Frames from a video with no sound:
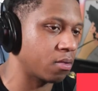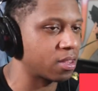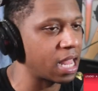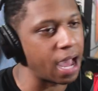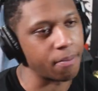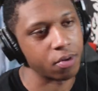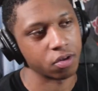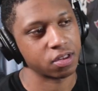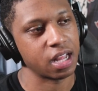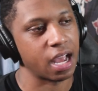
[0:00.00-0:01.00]
Stop, bro.
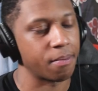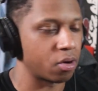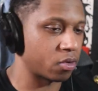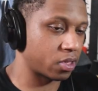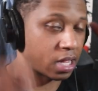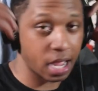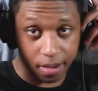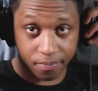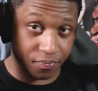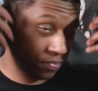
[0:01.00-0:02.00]
Stop, bro.
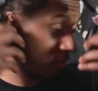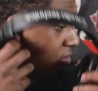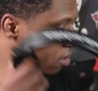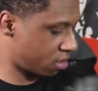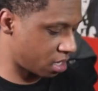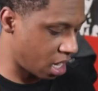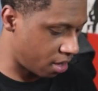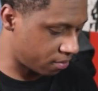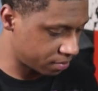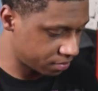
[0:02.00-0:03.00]
Stop. Stop.